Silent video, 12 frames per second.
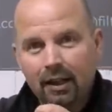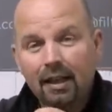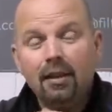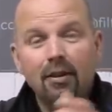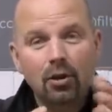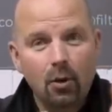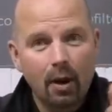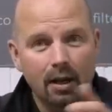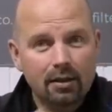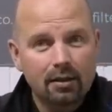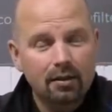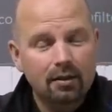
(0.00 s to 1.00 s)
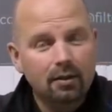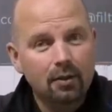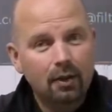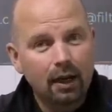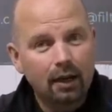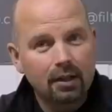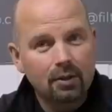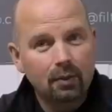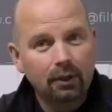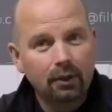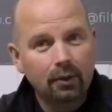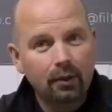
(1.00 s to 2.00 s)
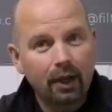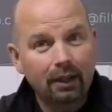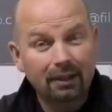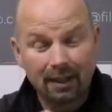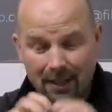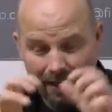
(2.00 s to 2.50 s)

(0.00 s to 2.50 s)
In the US, you guys will know that